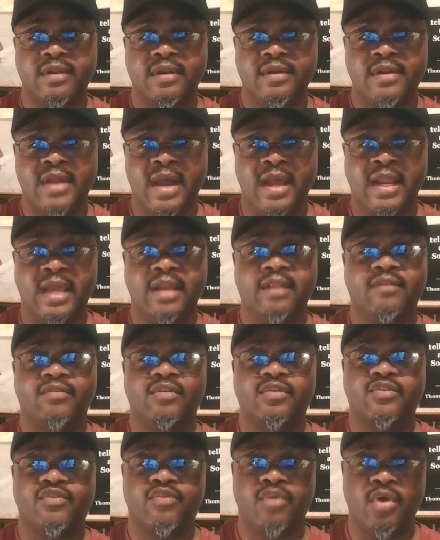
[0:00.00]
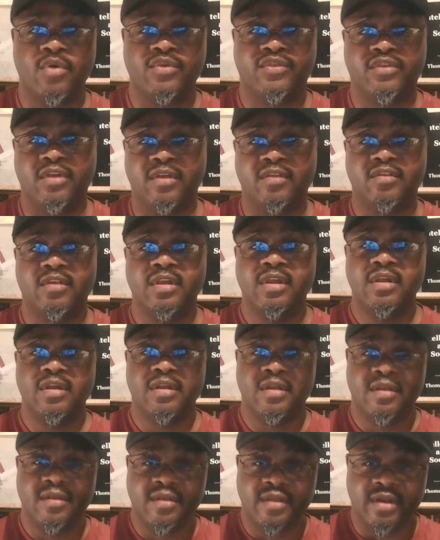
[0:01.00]
Now, that is atrocious.
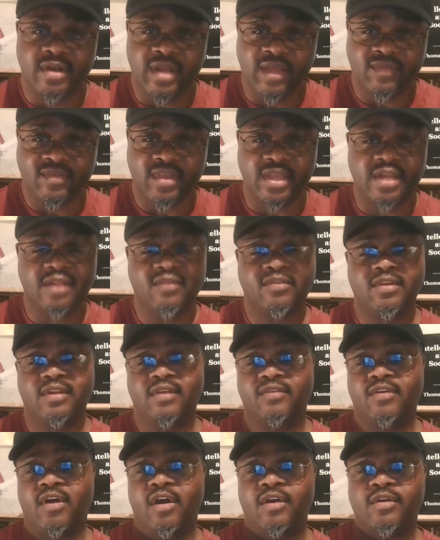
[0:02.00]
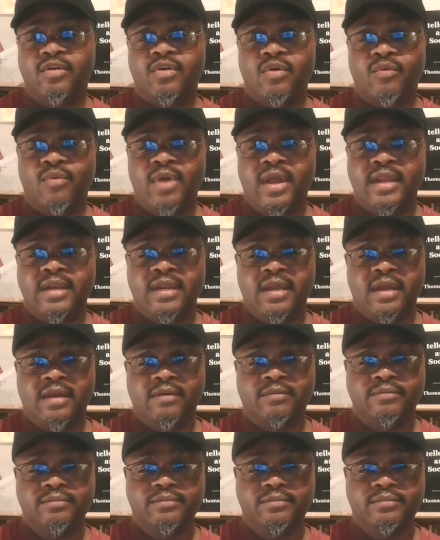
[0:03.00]
Let's get into this article right now.